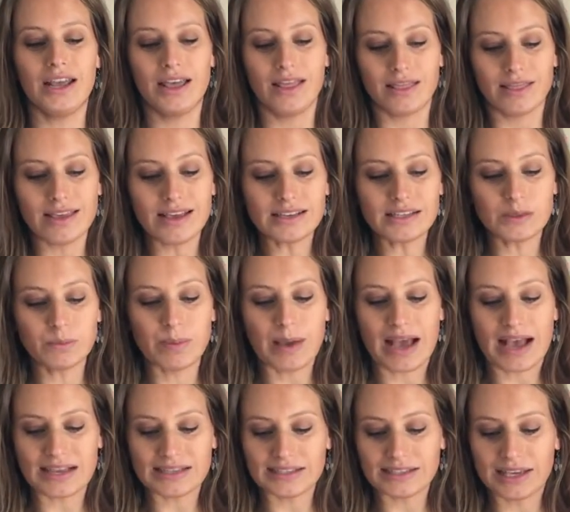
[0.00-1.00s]
This
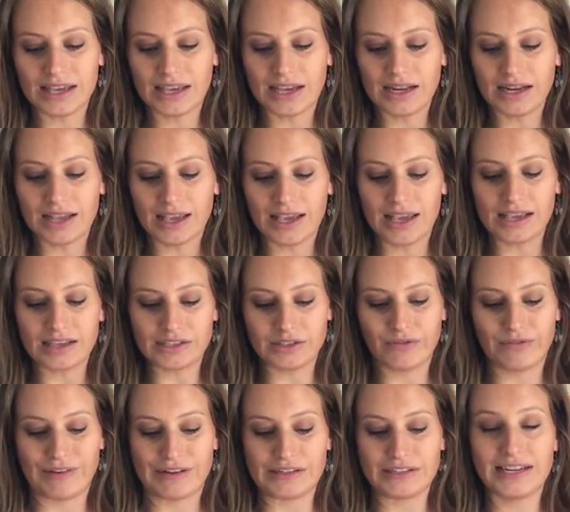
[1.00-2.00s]
basket is
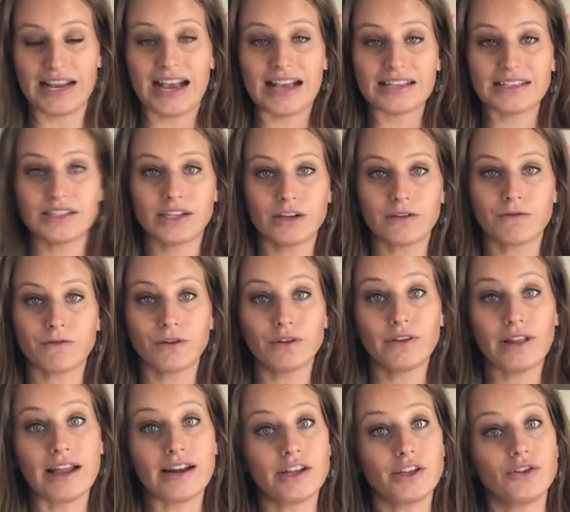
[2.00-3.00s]
fantastic for
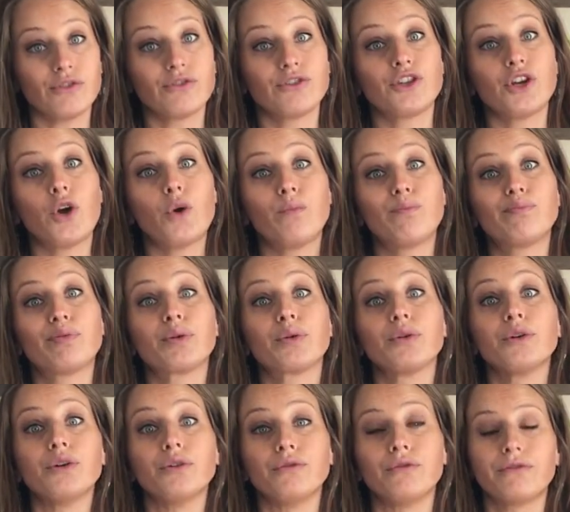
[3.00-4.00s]
letting your dough
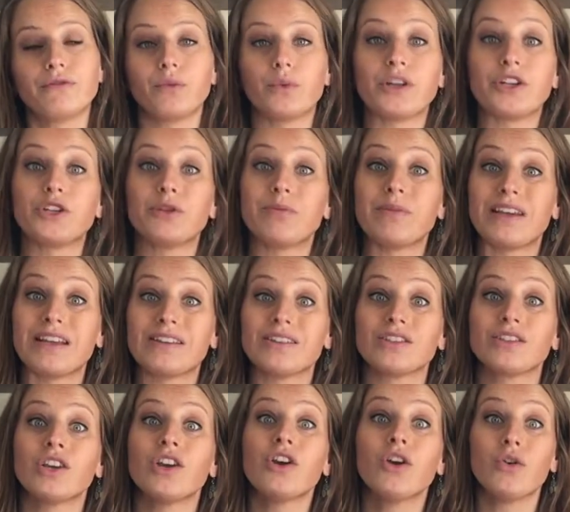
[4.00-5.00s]
proof, which
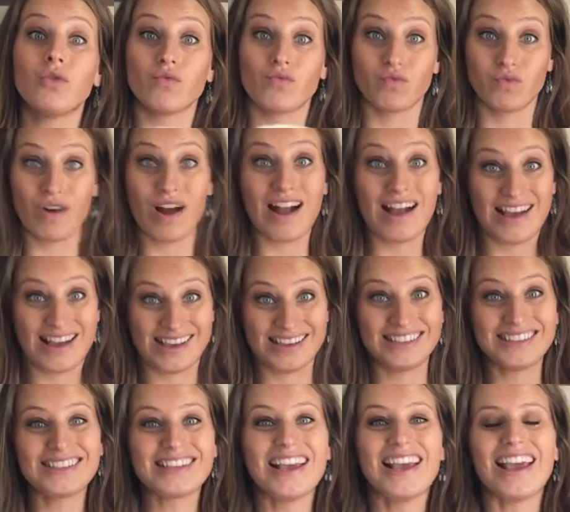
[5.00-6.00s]
means
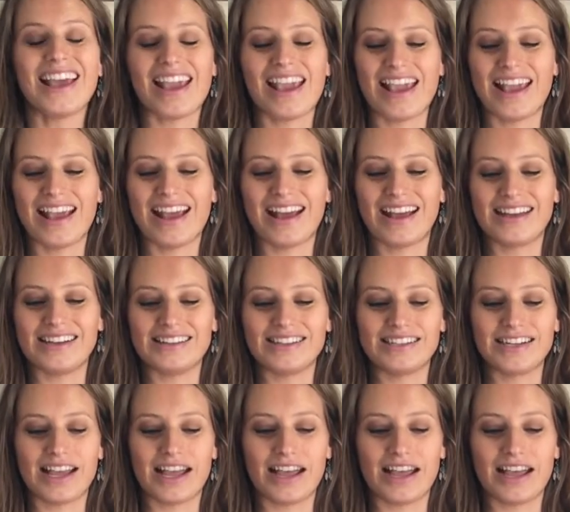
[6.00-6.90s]
rise, and